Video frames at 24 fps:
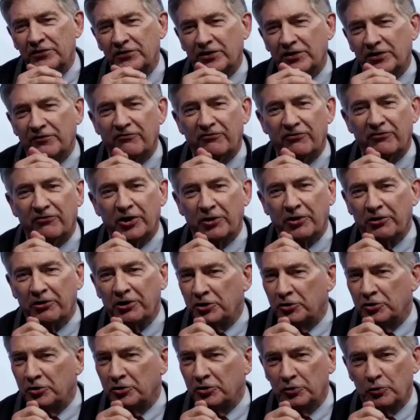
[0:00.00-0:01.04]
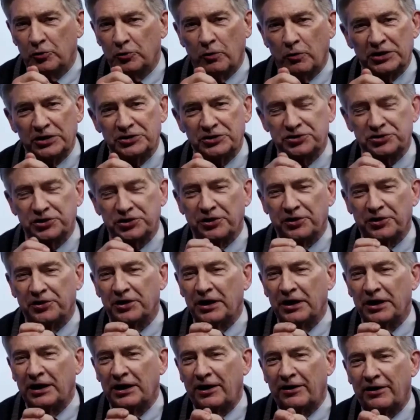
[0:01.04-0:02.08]
very good question,
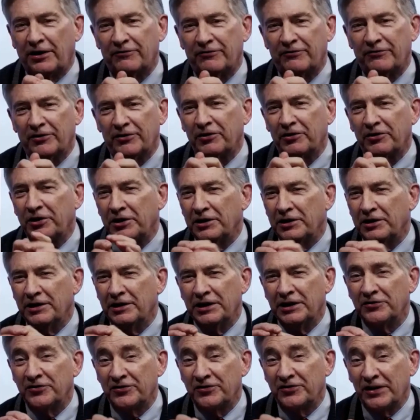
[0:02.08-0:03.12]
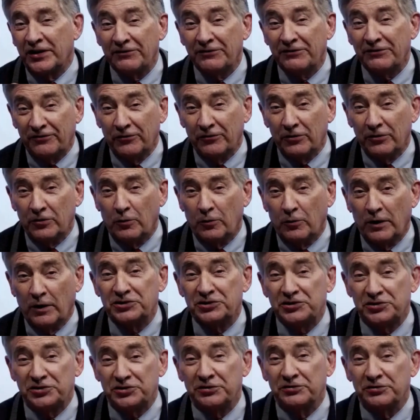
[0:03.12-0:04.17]
very insightful
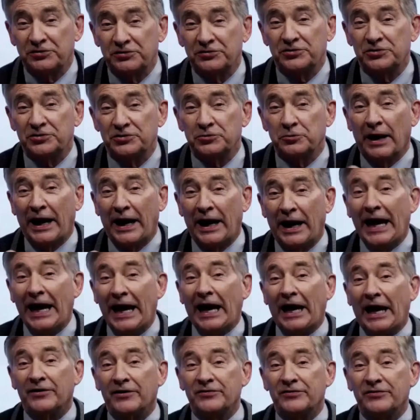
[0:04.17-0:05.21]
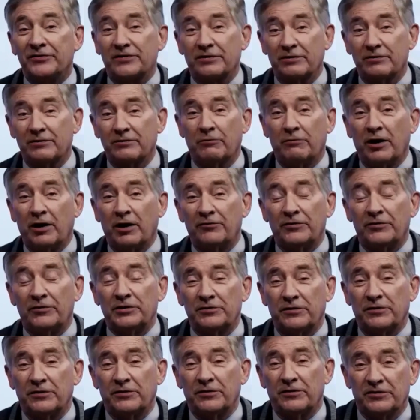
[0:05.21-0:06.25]
question to ask, relevant
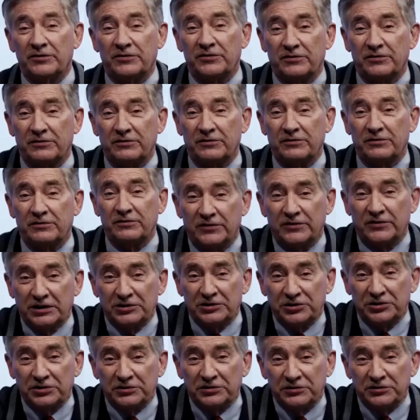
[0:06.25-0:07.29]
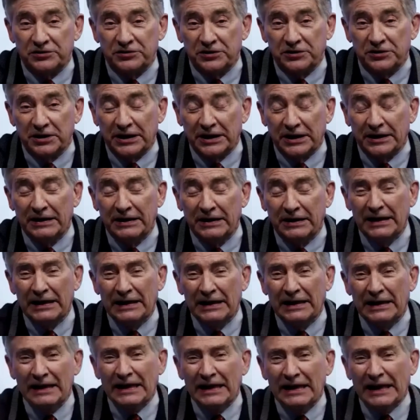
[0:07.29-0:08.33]
to this discussion today.
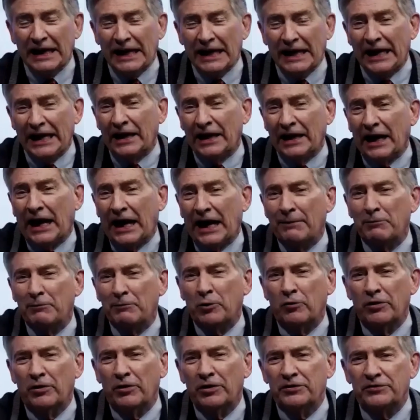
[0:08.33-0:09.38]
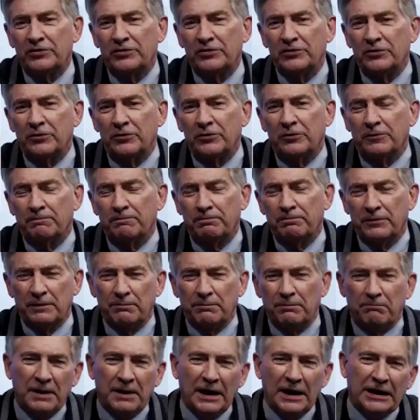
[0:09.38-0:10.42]
And I'm going to
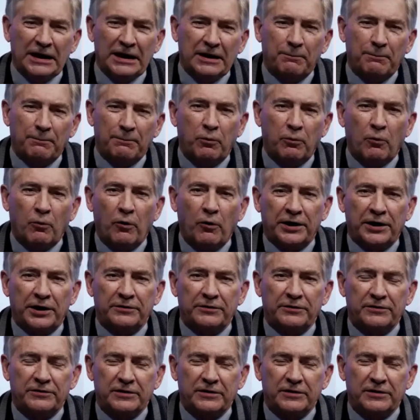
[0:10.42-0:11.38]
make a point.